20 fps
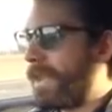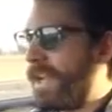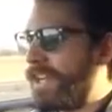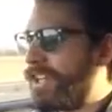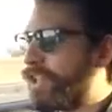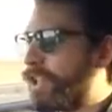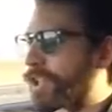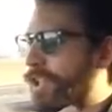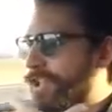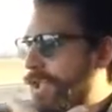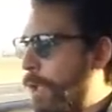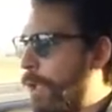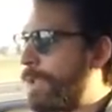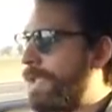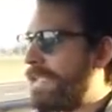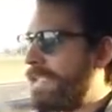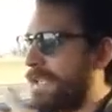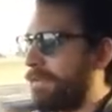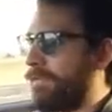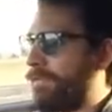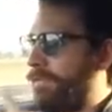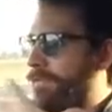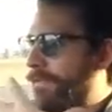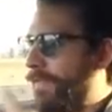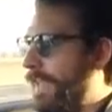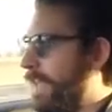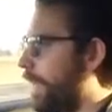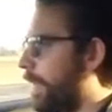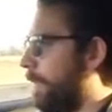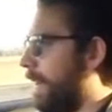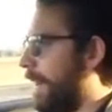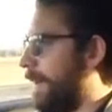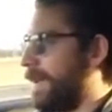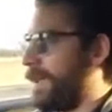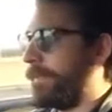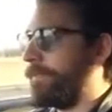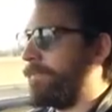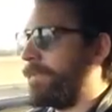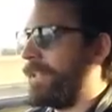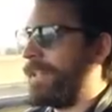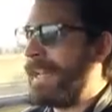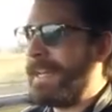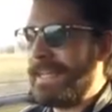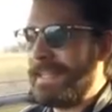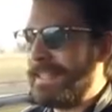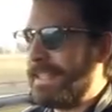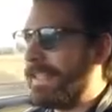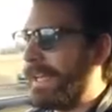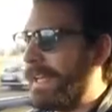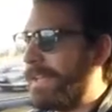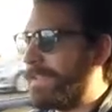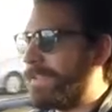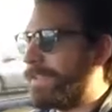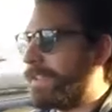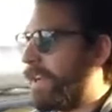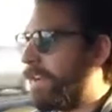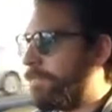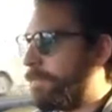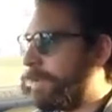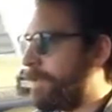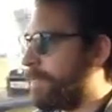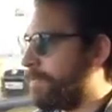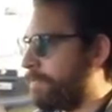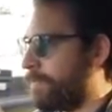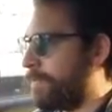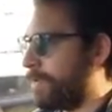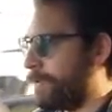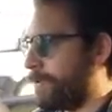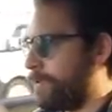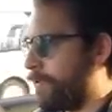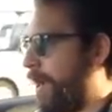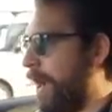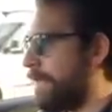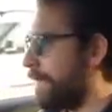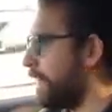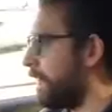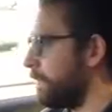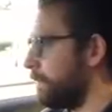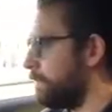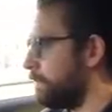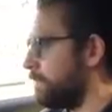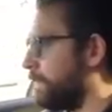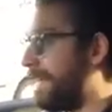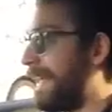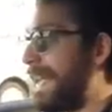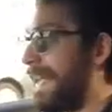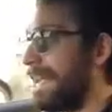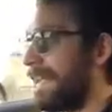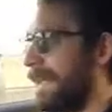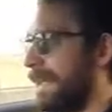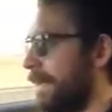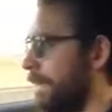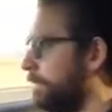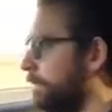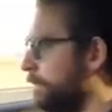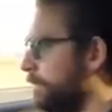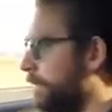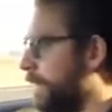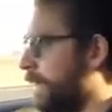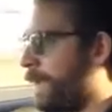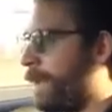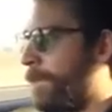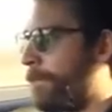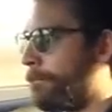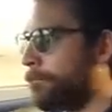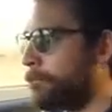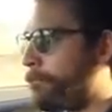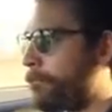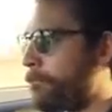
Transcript: but it's got a totally different feel about it than anything else that I've been driving lately, you know?